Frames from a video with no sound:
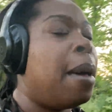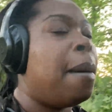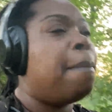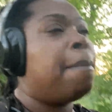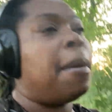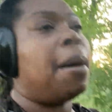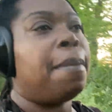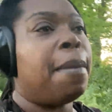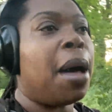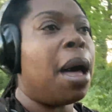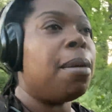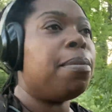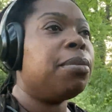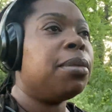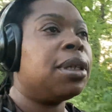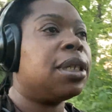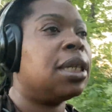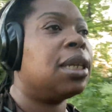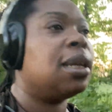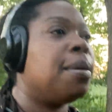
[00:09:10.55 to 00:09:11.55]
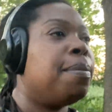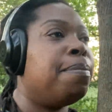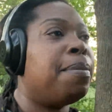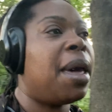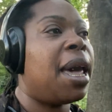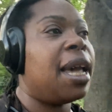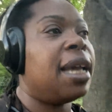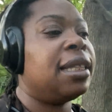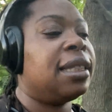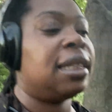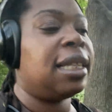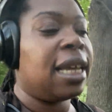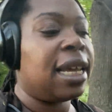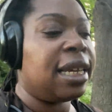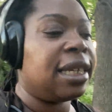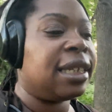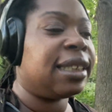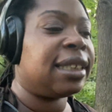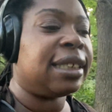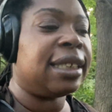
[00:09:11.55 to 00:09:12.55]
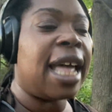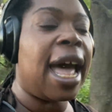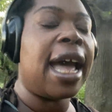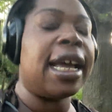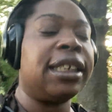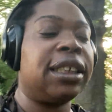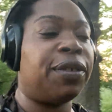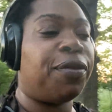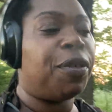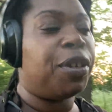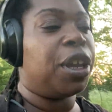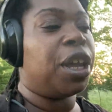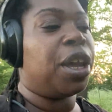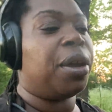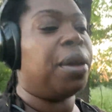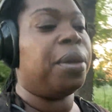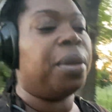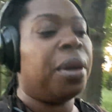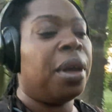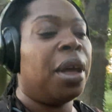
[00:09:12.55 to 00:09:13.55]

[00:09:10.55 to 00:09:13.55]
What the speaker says: my mum's made these snacks for you.